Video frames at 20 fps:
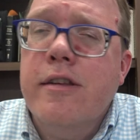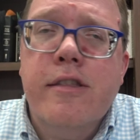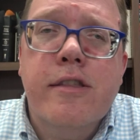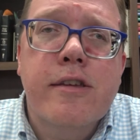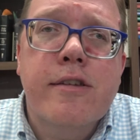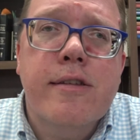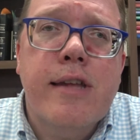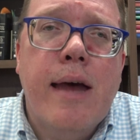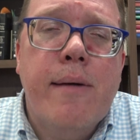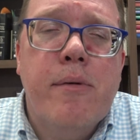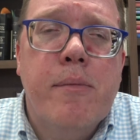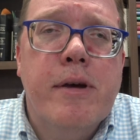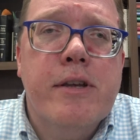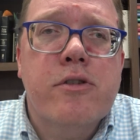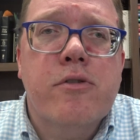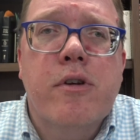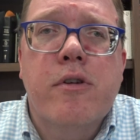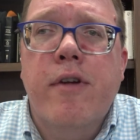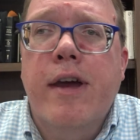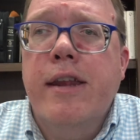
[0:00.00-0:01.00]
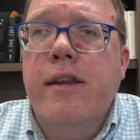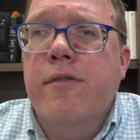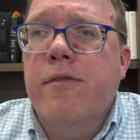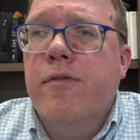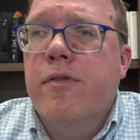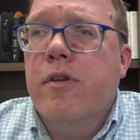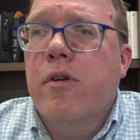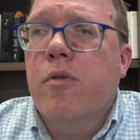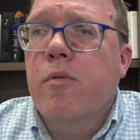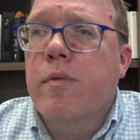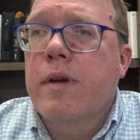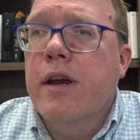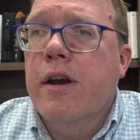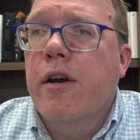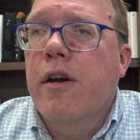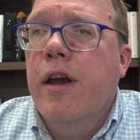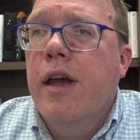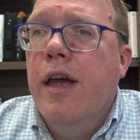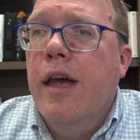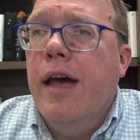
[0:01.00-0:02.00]
at this time in my screenwriting
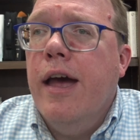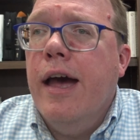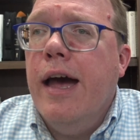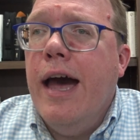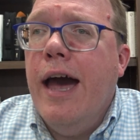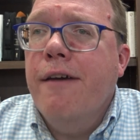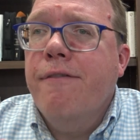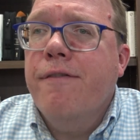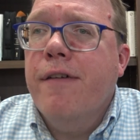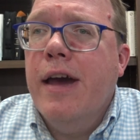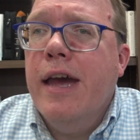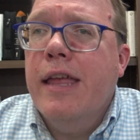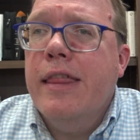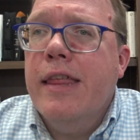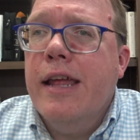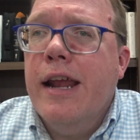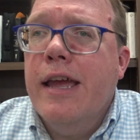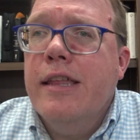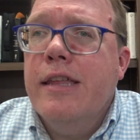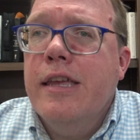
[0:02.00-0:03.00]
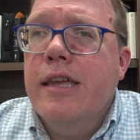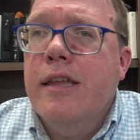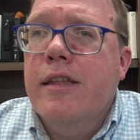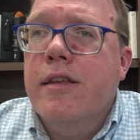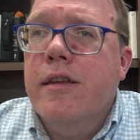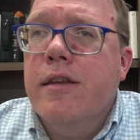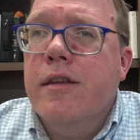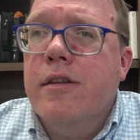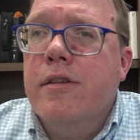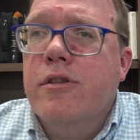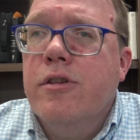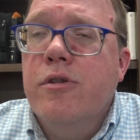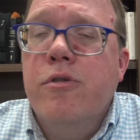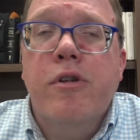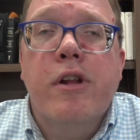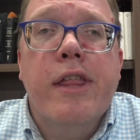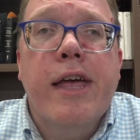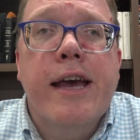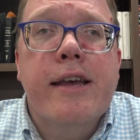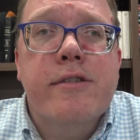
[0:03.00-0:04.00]
career, I find that I need to
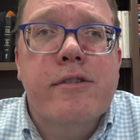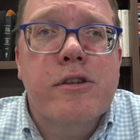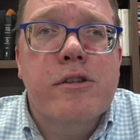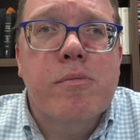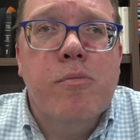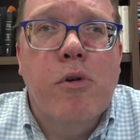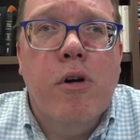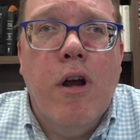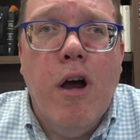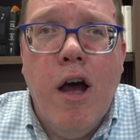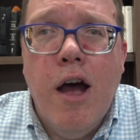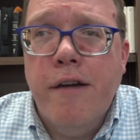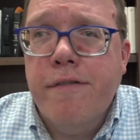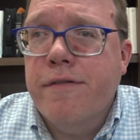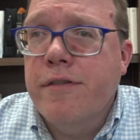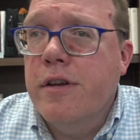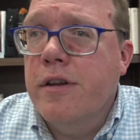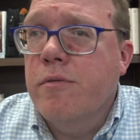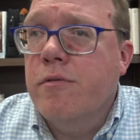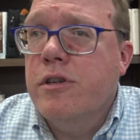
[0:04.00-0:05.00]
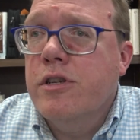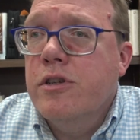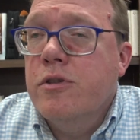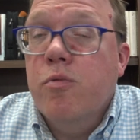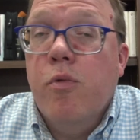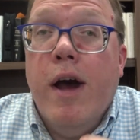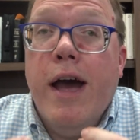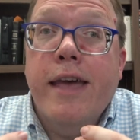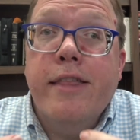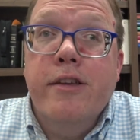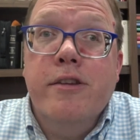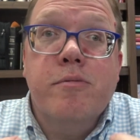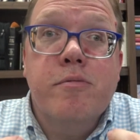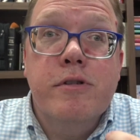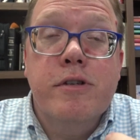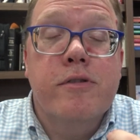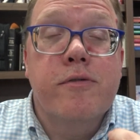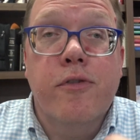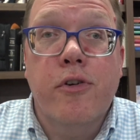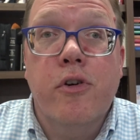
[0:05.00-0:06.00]
utilize this more often, which is why this
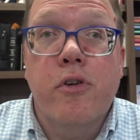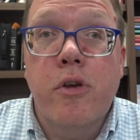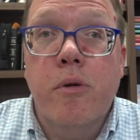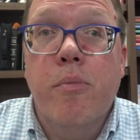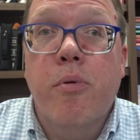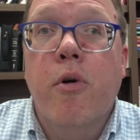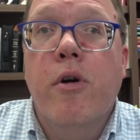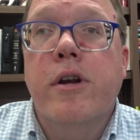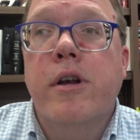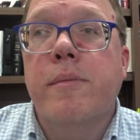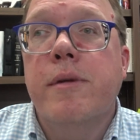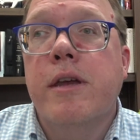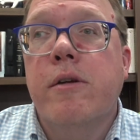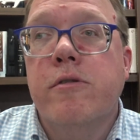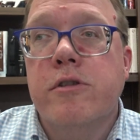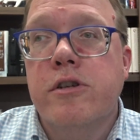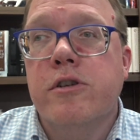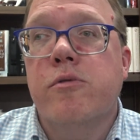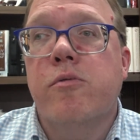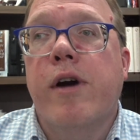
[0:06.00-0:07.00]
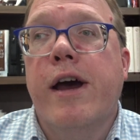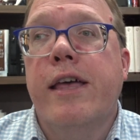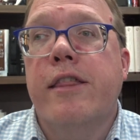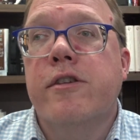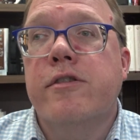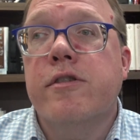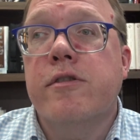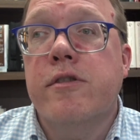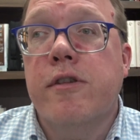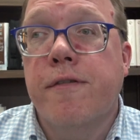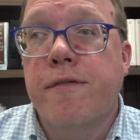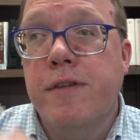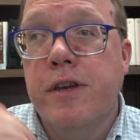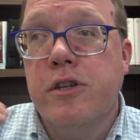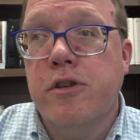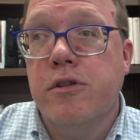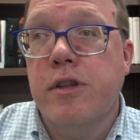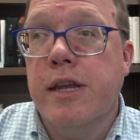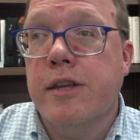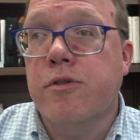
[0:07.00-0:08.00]
was really important to me, and which is why this is the
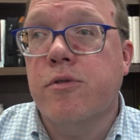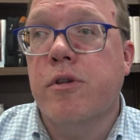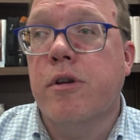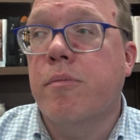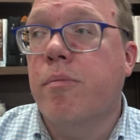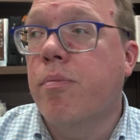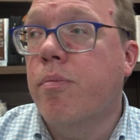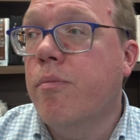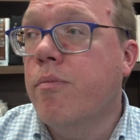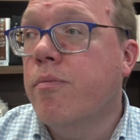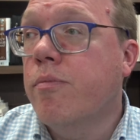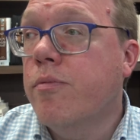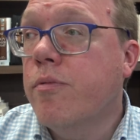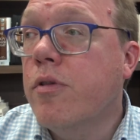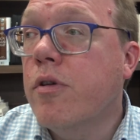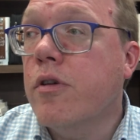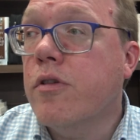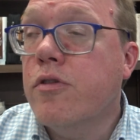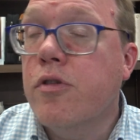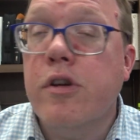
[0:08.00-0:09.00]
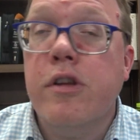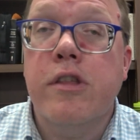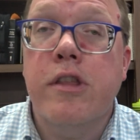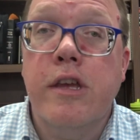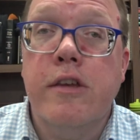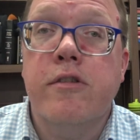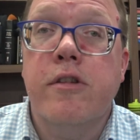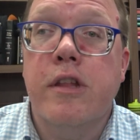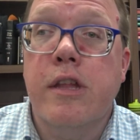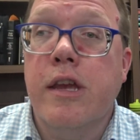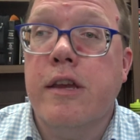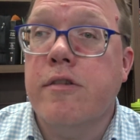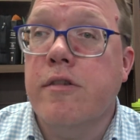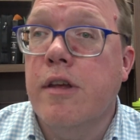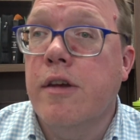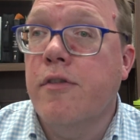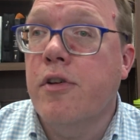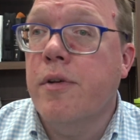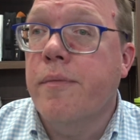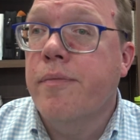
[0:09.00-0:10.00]
feature that sort of took things to the next
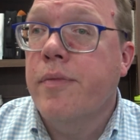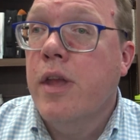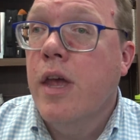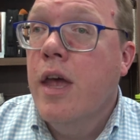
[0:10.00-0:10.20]
level.